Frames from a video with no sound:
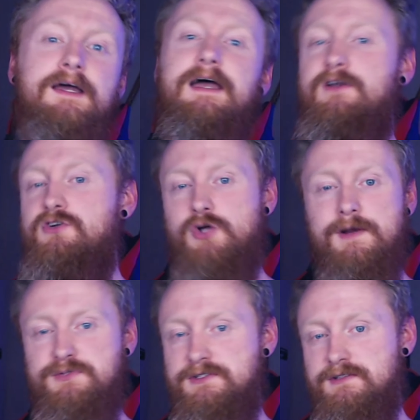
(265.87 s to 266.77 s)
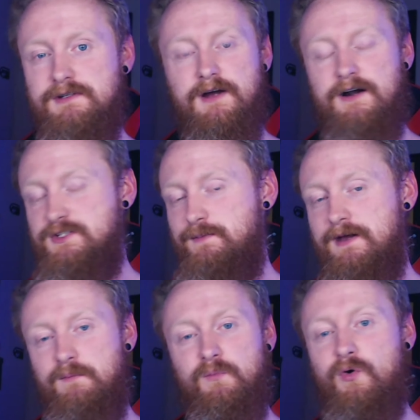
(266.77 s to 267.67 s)
and your trips are
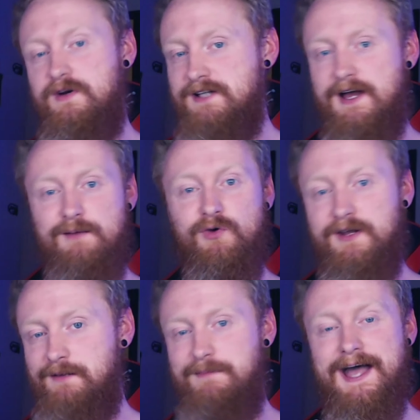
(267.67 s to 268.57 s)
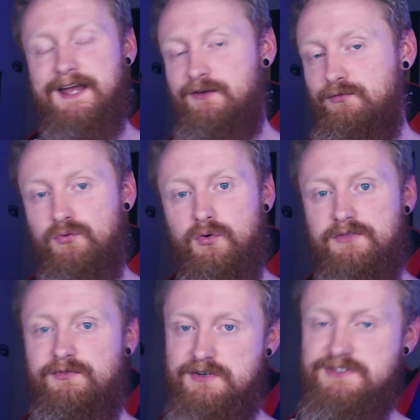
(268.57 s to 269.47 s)
spent more time running back and forth
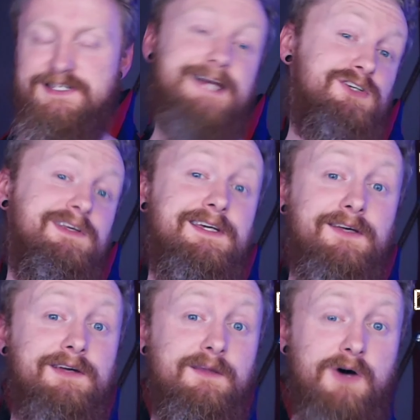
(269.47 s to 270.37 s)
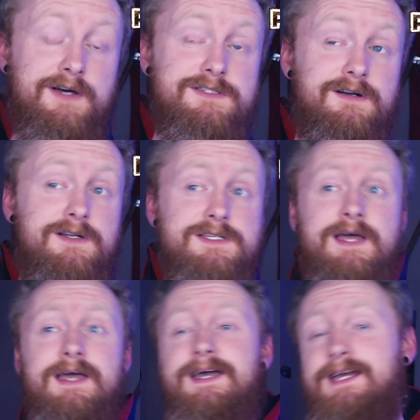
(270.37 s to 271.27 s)
versus actually killing the monsters.
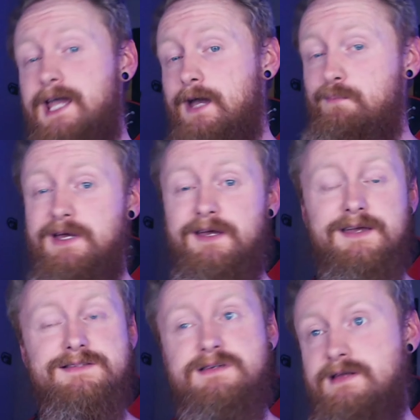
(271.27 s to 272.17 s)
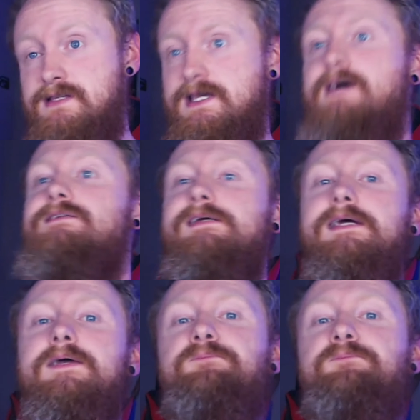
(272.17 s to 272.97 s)
Camping is a necessity.